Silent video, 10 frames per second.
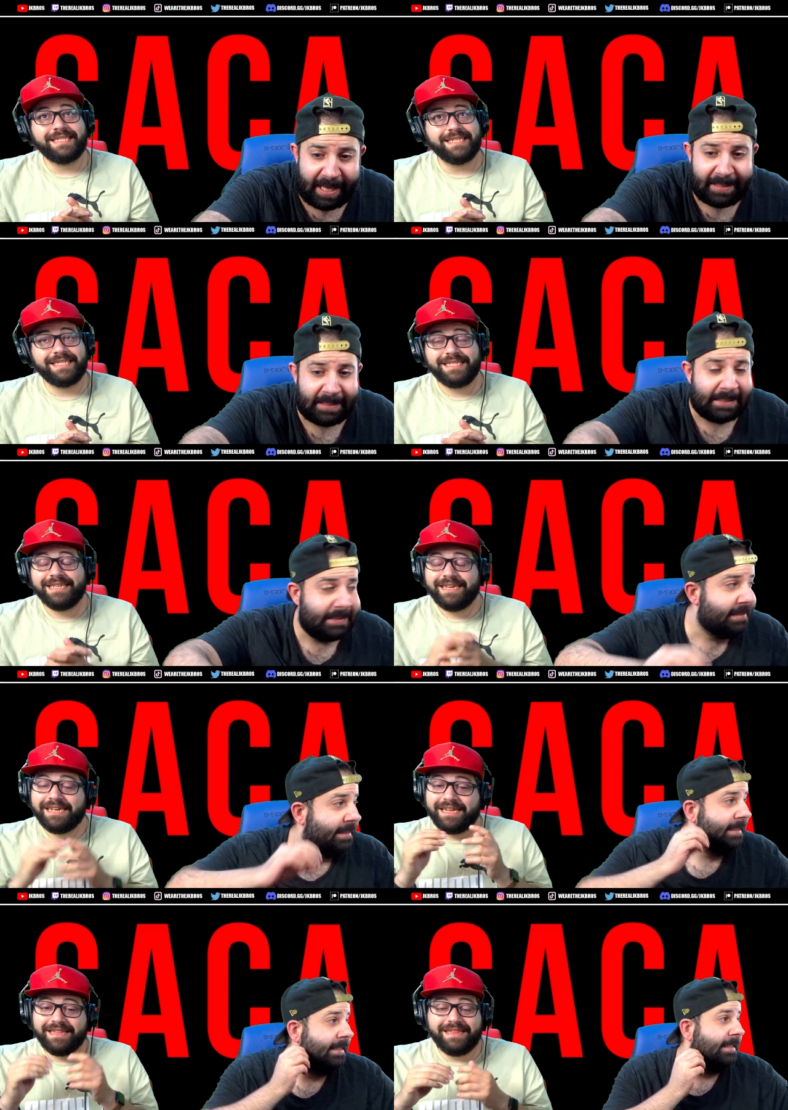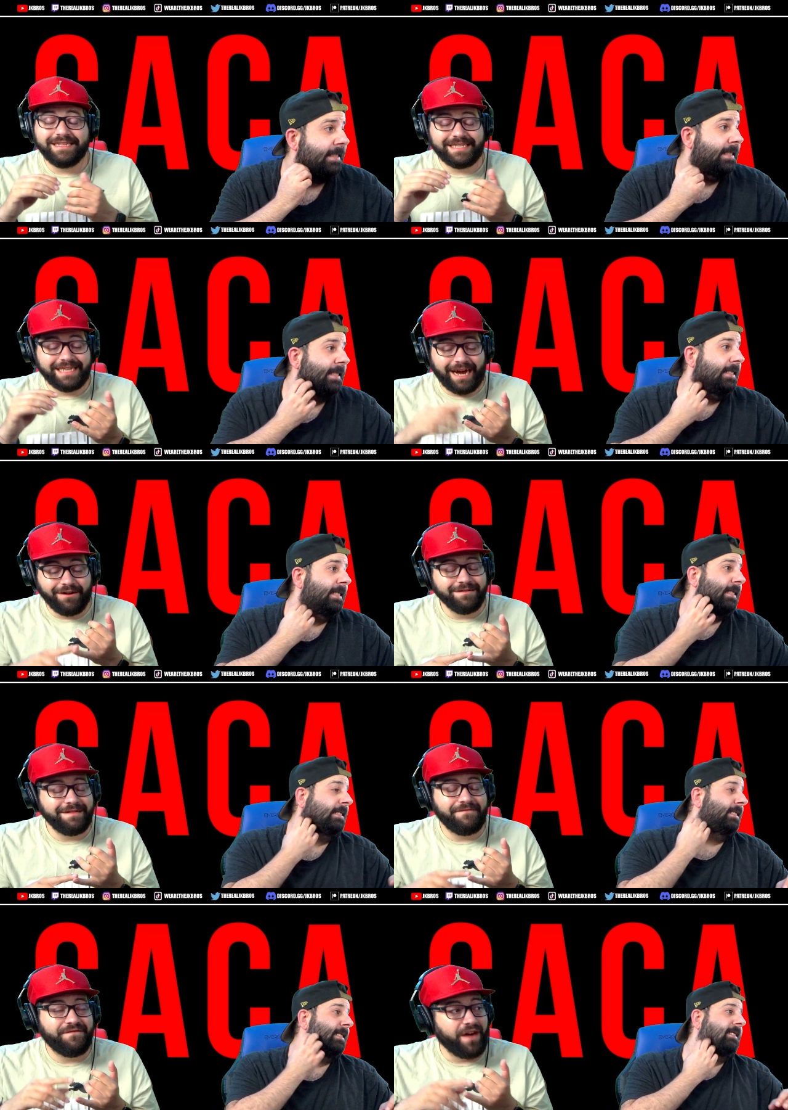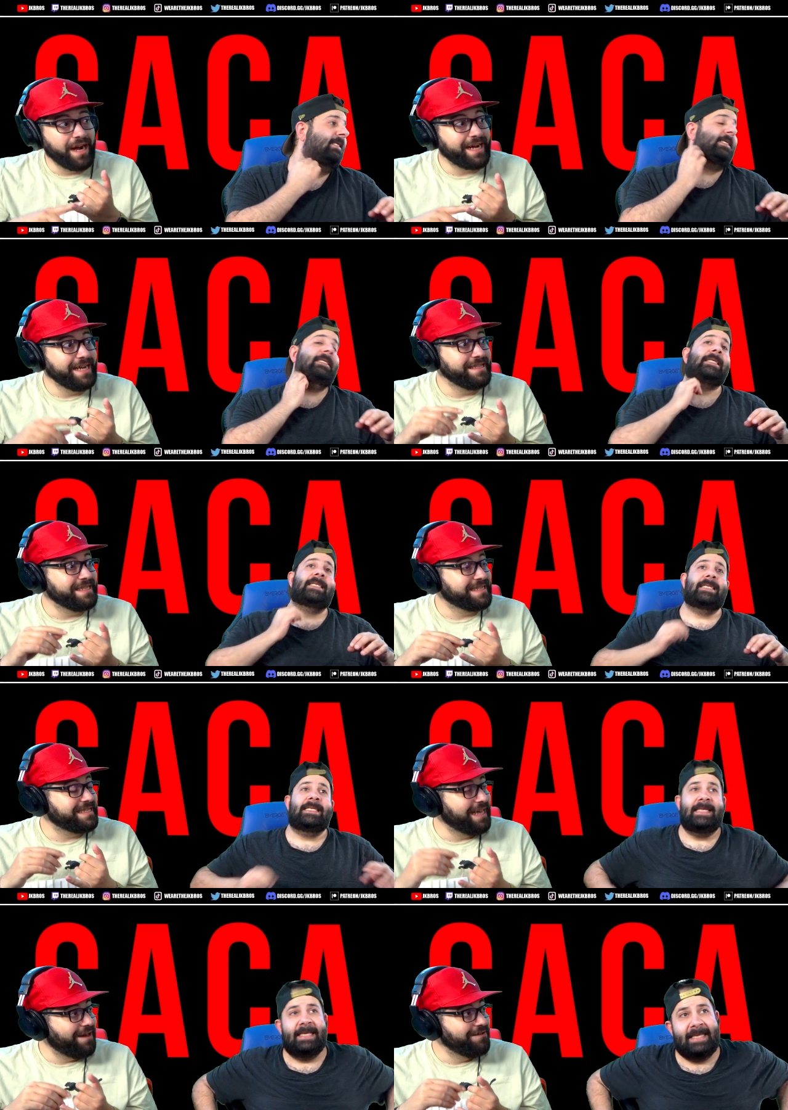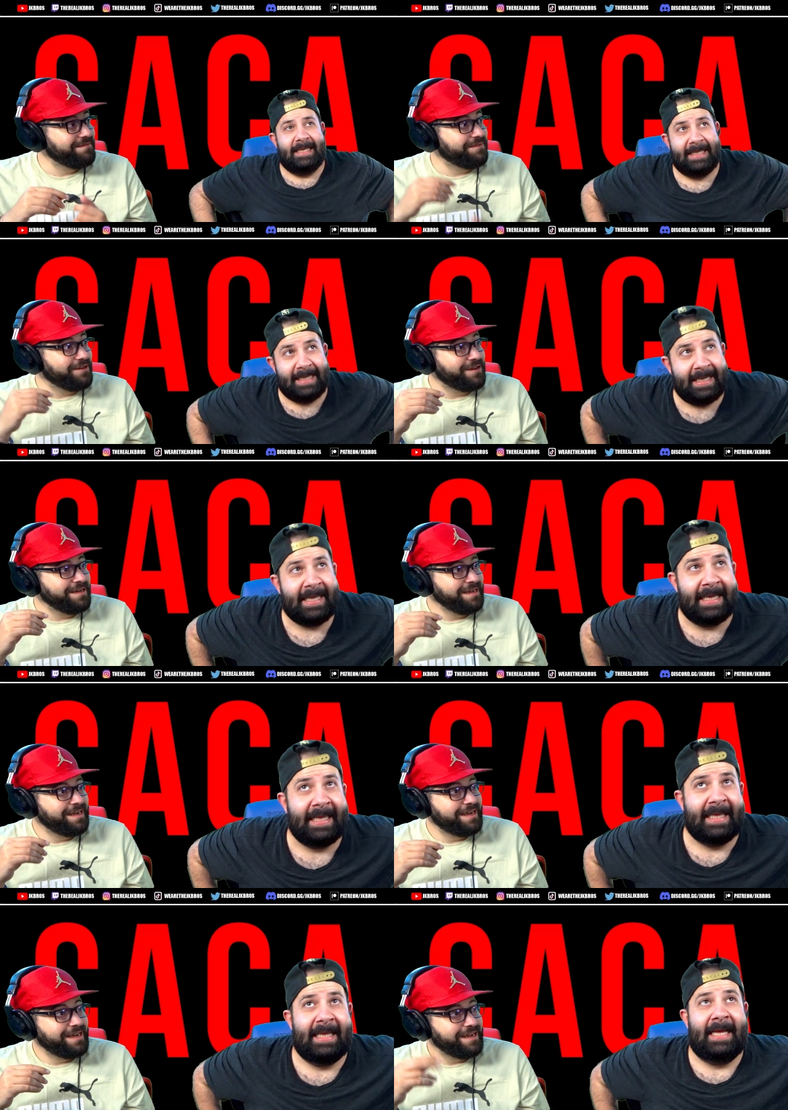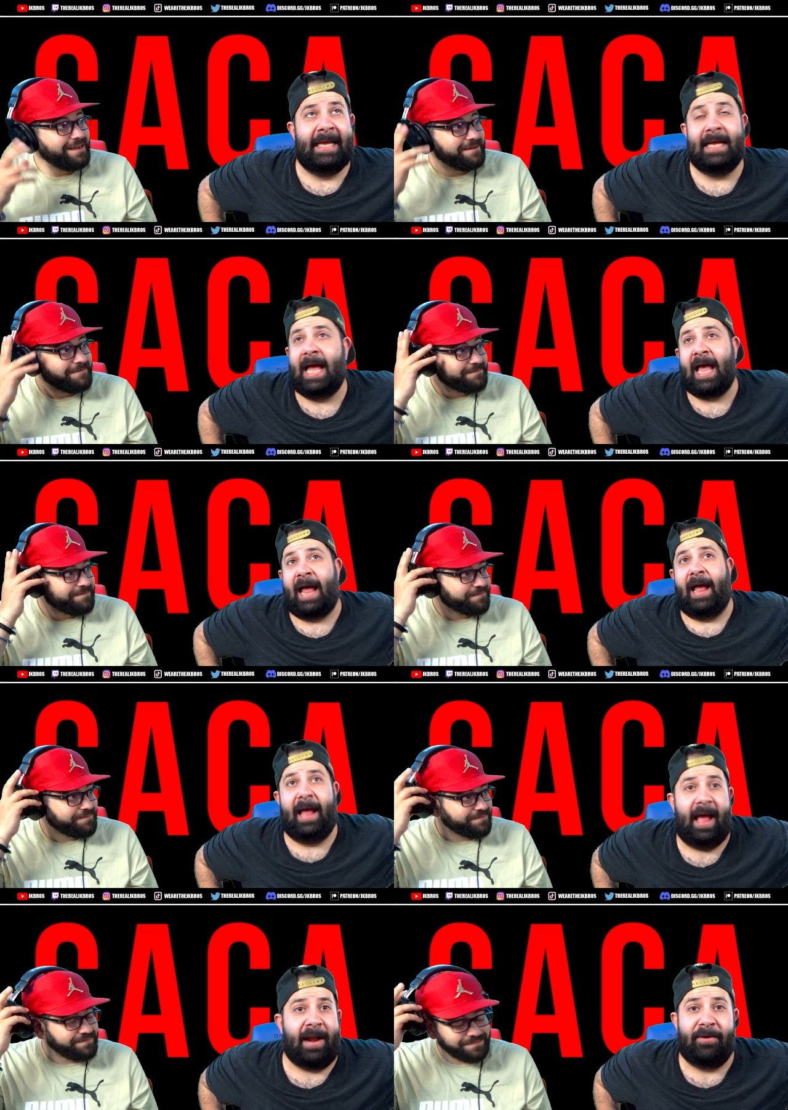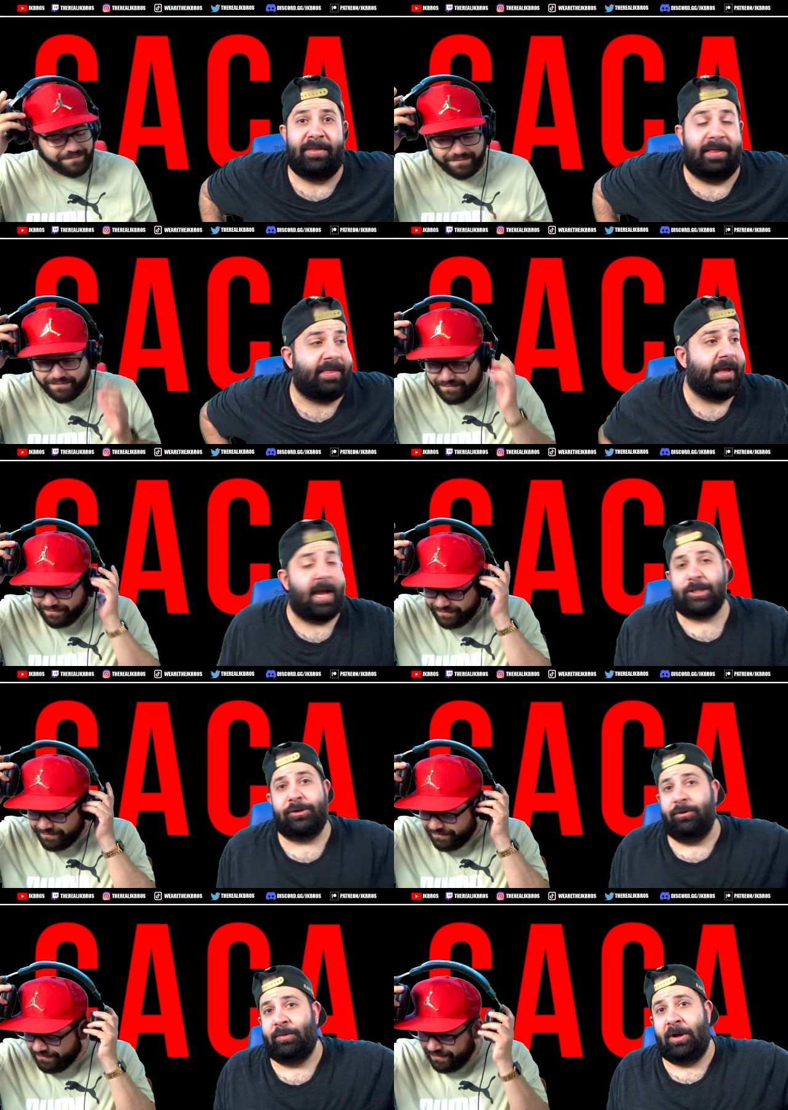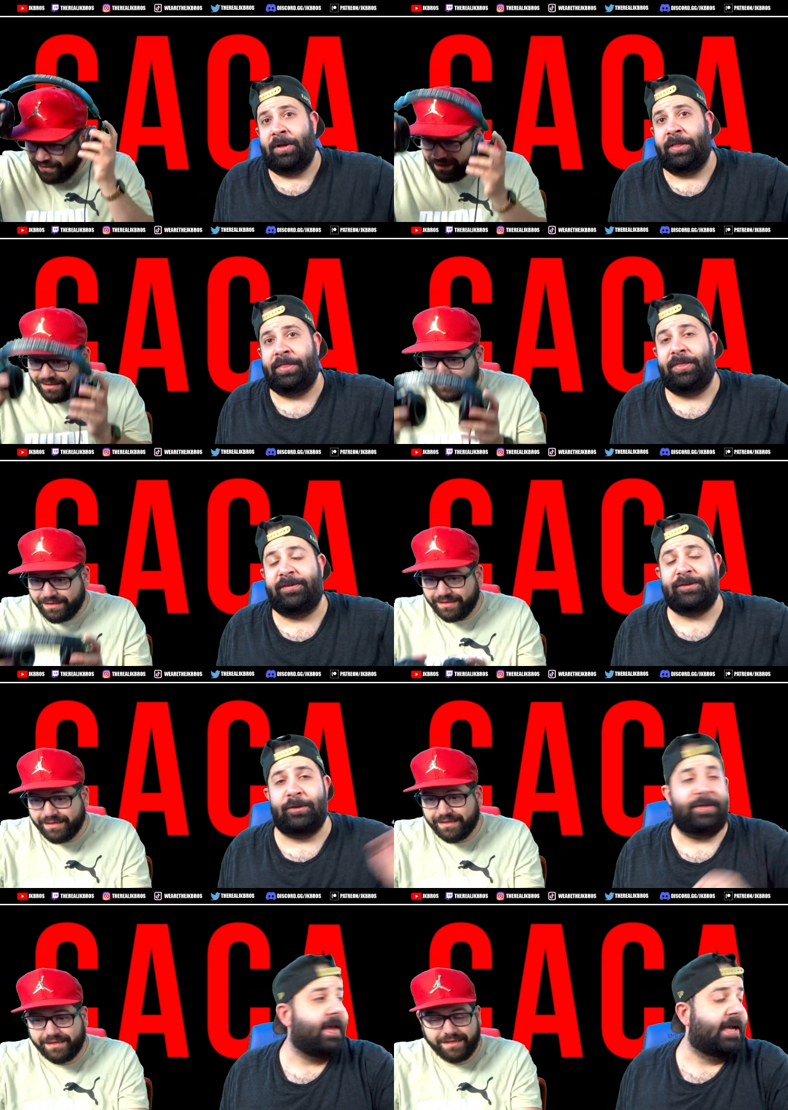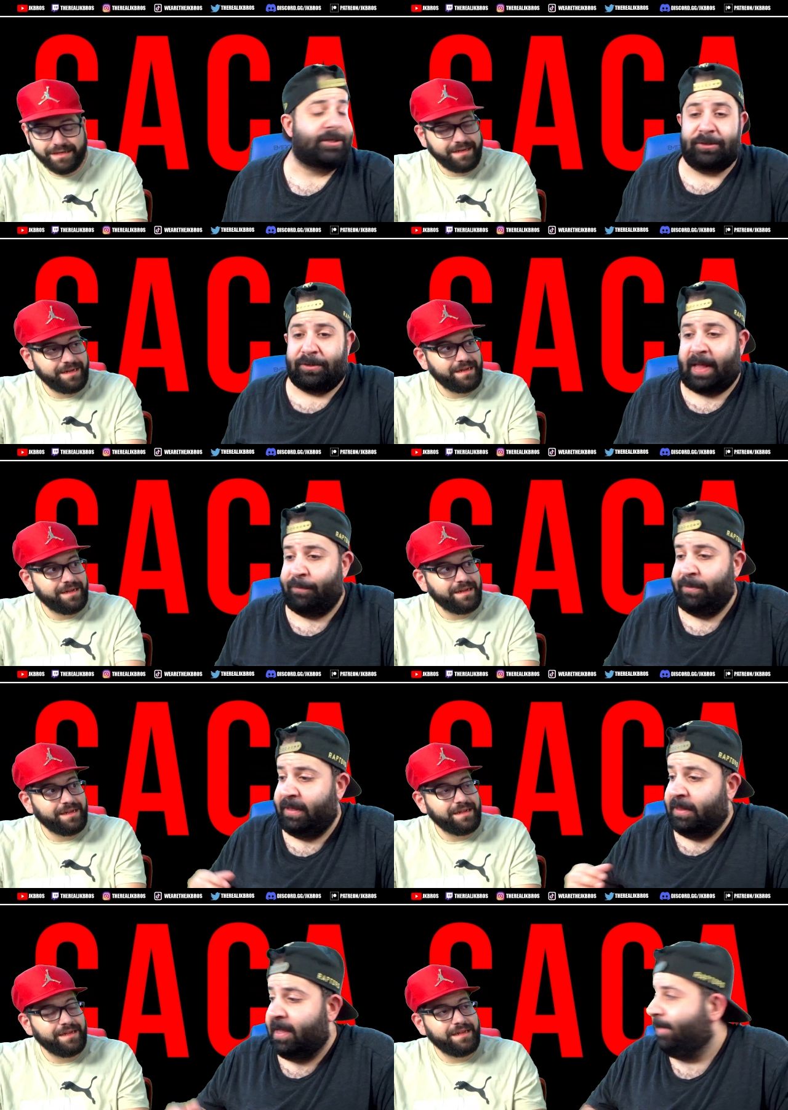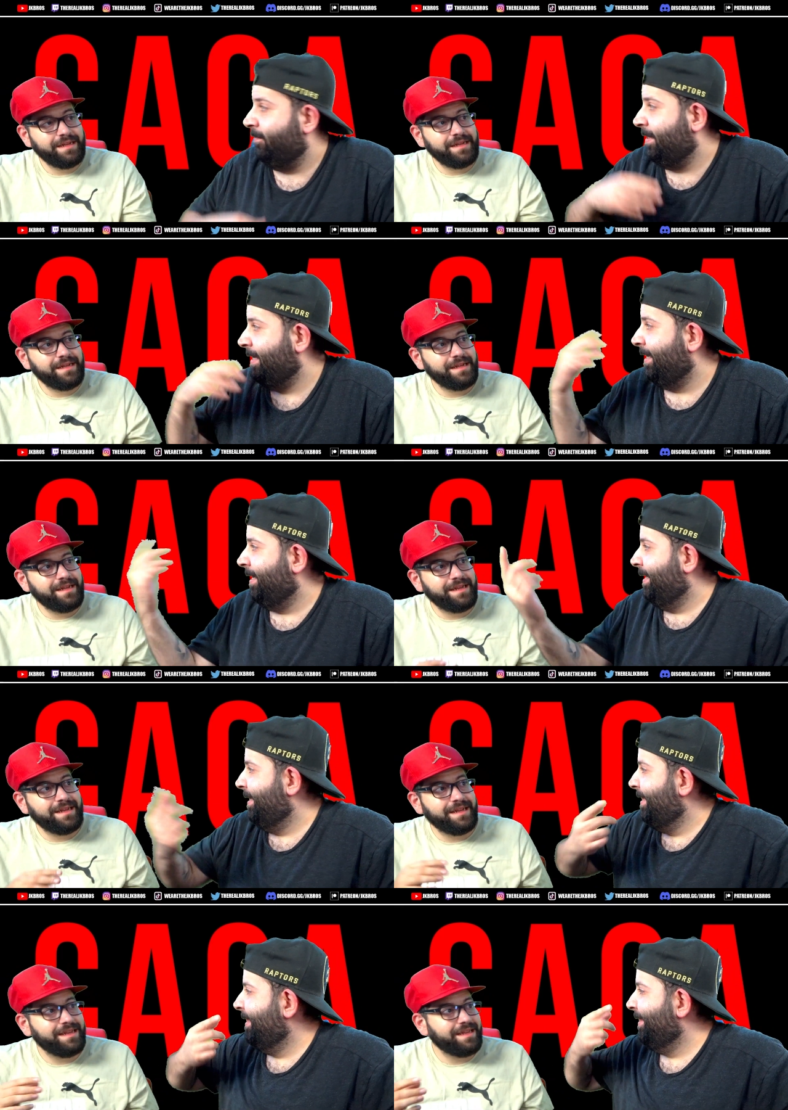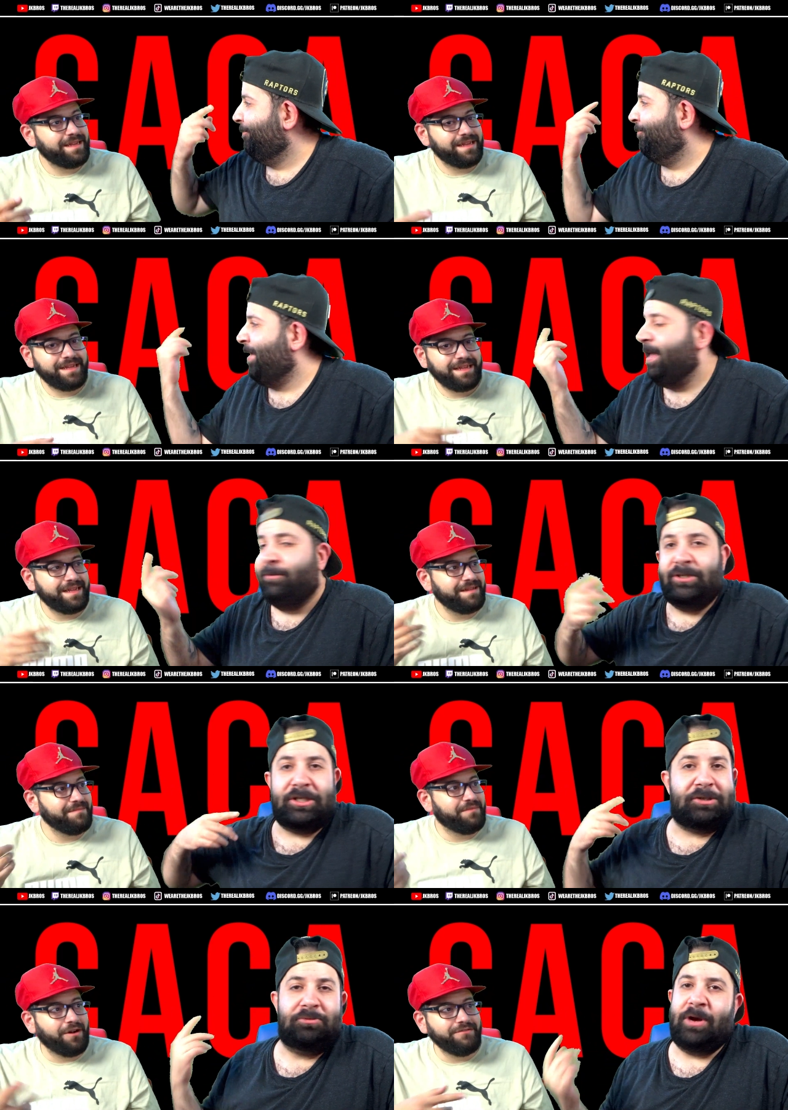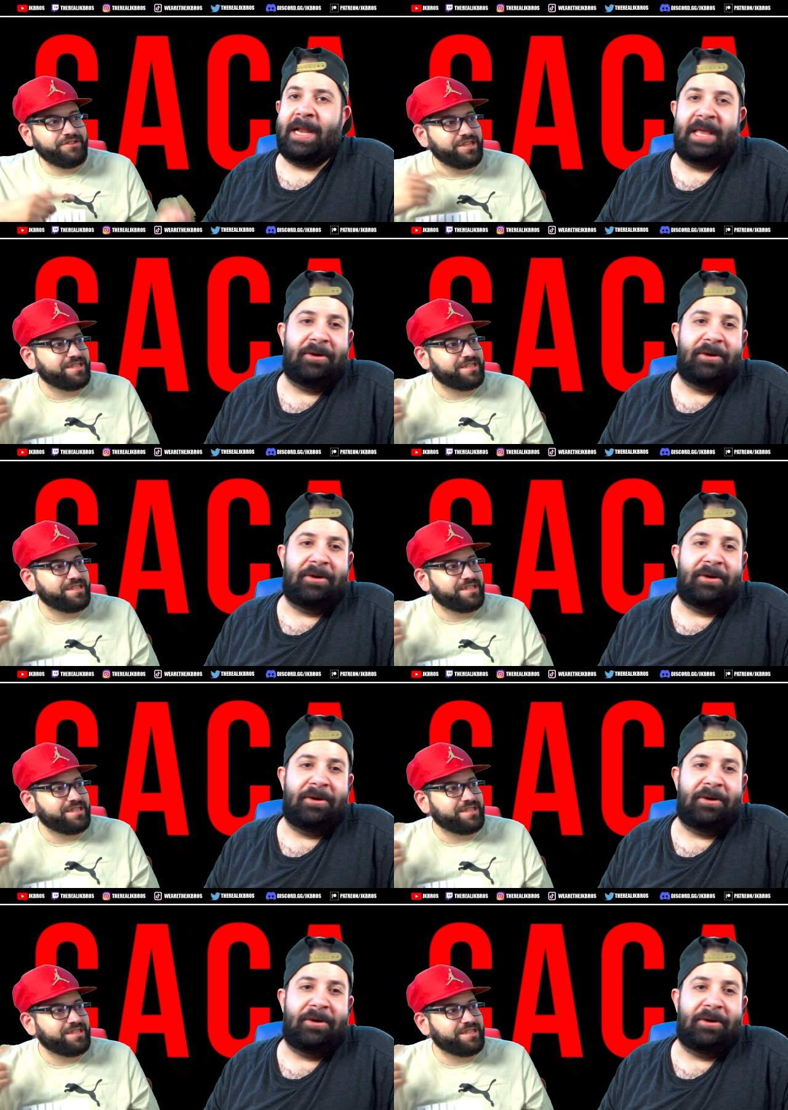Speaker 1: This, the sound, fucking, the sound, bro.
Speaker 2: I, I, I don't the theatrical bro so theatrical i really love the the way he was just bro, running